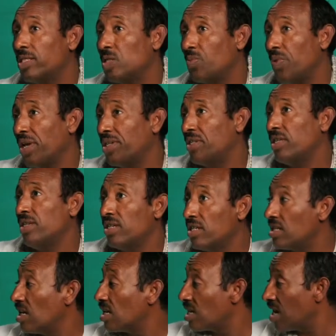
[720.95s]
expecting
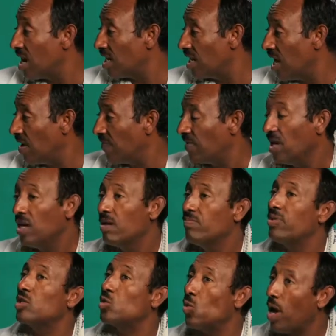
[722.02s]
eternal life,
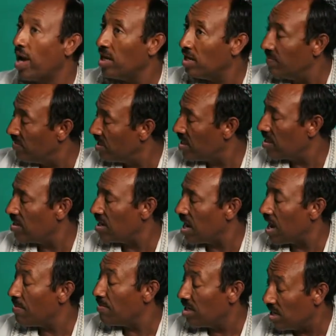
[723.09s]
but while even
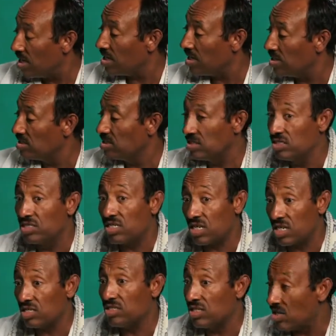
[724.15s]
I am here in, in
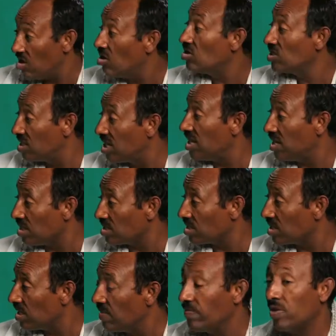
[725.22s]
the, in the, on the
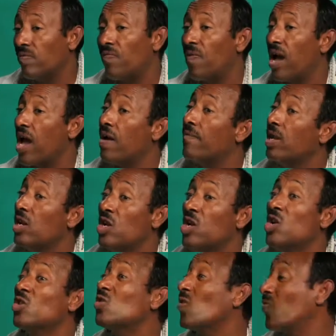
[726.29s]
earth, even if I have a
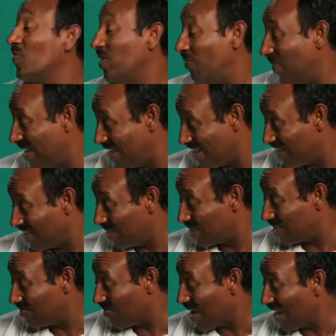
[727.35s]
lot of
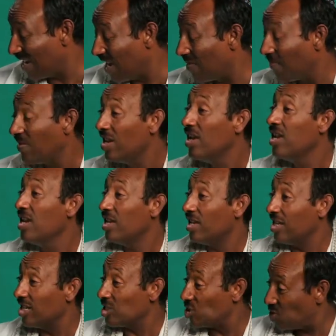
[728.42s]
difficulties in my life,
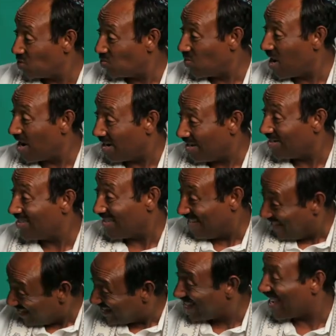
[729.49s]
Yeshua is
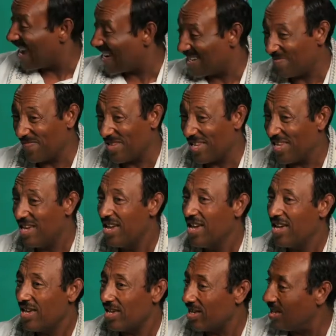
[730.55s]
inside me.
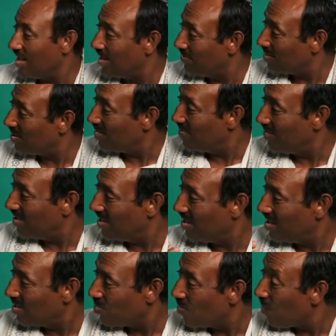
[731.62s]
He gives me
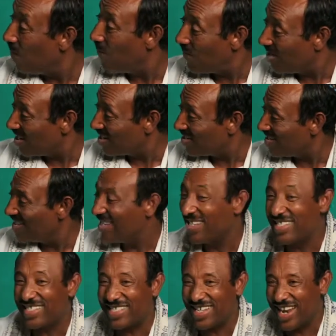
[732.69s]
comfort,
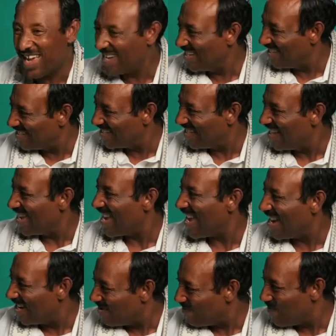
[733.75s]
strength,
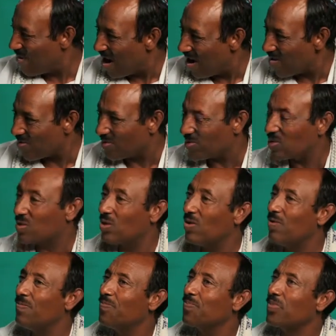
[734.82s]
and power.
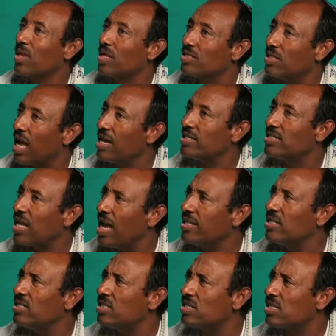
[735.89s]
So that
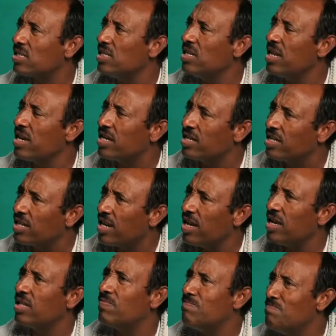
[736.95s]
that's really
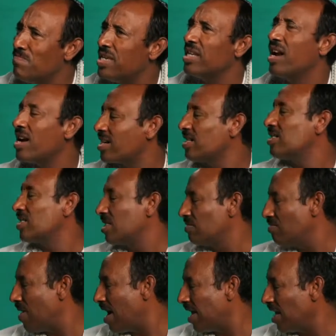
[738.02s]
great miracles
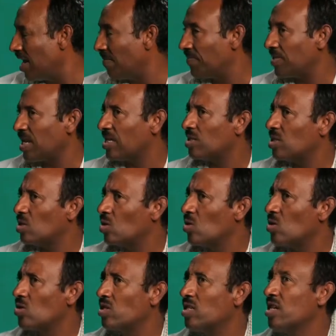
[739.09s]
in my life that the
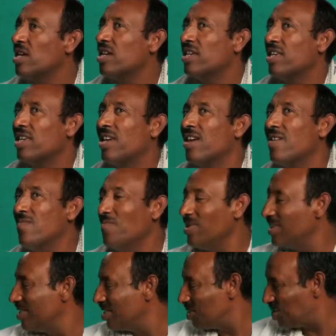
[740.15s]
Lord gave me
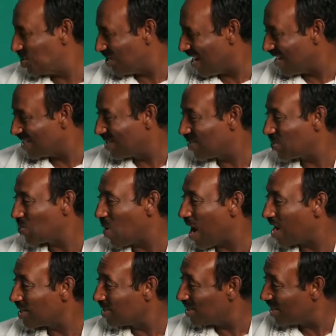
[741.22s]
this chance to
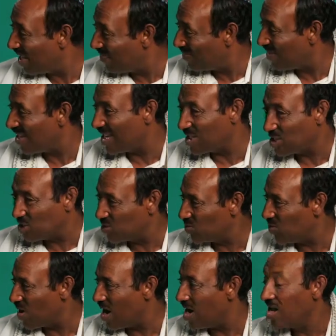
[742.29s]
accept
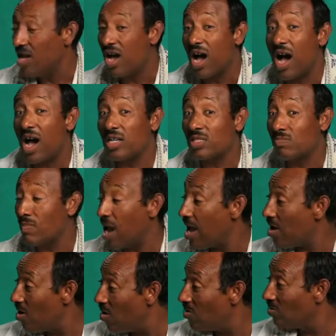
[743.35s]
Yeshua as
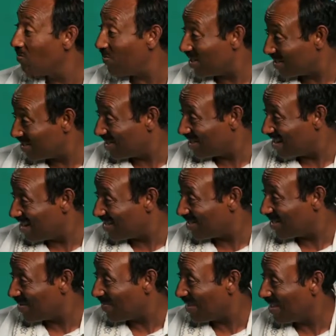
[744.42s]
my own personal
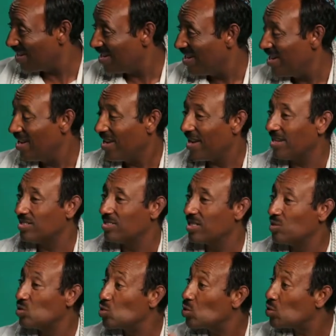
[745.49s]
savior, and
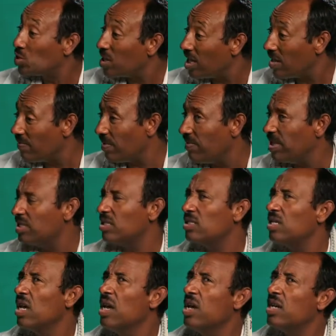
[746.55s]
then to serve him. It
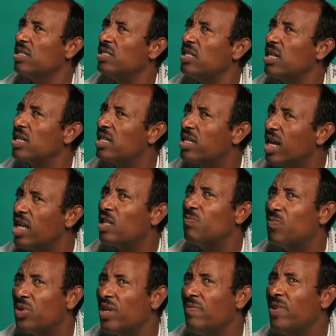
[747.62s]
is, it is a
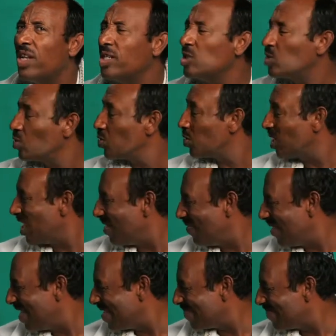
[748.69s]
great privilege to
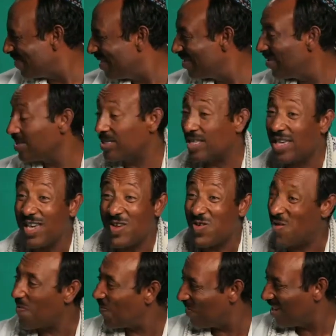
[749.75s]
serve him. Oh, you know, he's
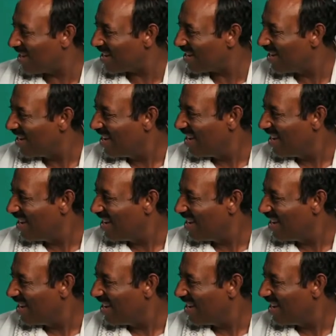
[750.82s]
King of Kings.